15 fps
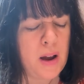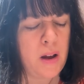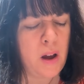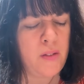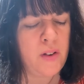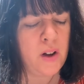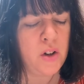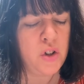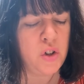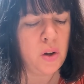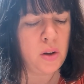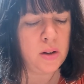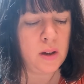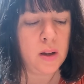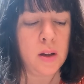back over her
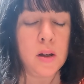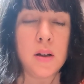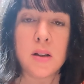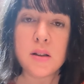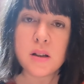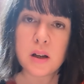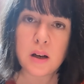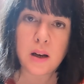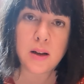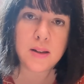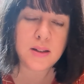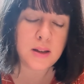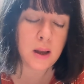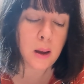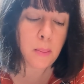shoulder to
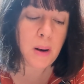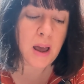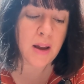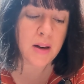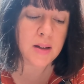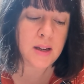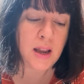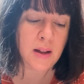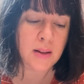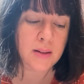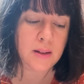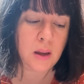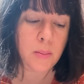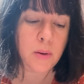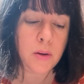glance at her blackened tail
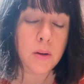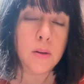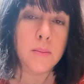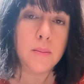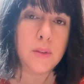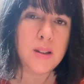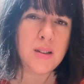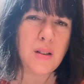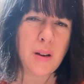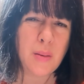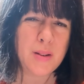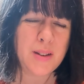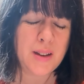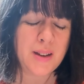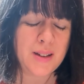tip, as though it
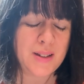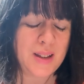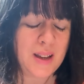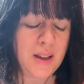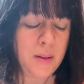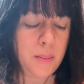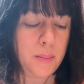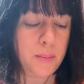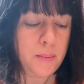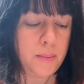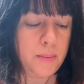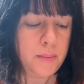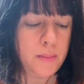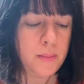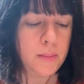was hurting.
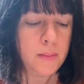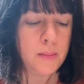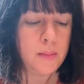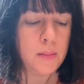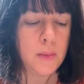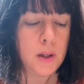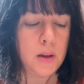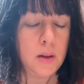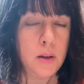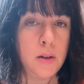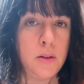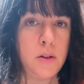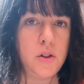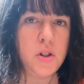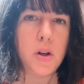
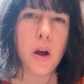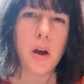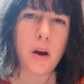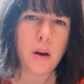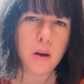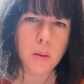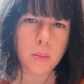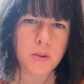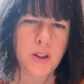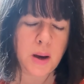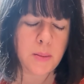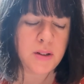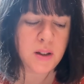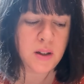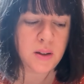Anushka hoped
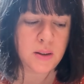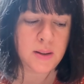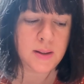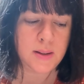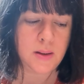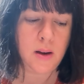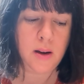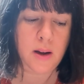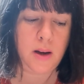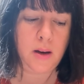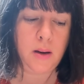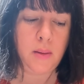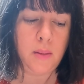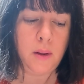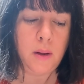that was a good
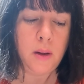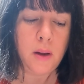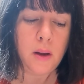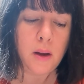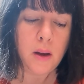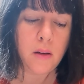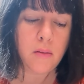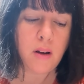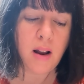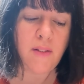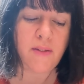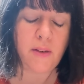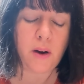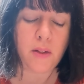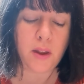sign, her
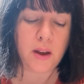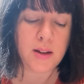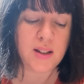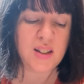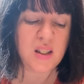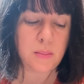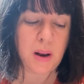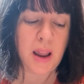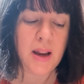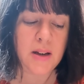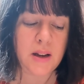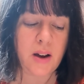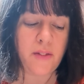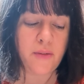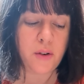grandfather had
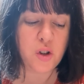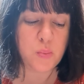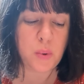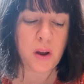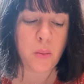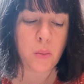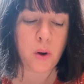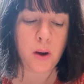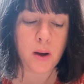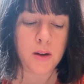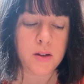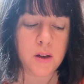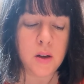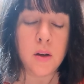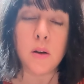explained how frostbite
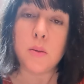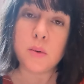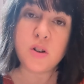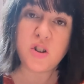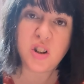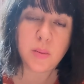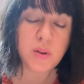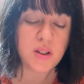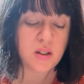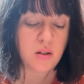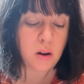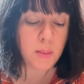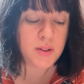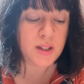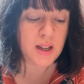worked when she was
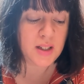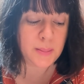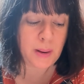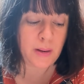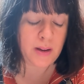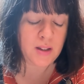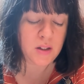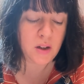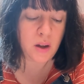so upset about his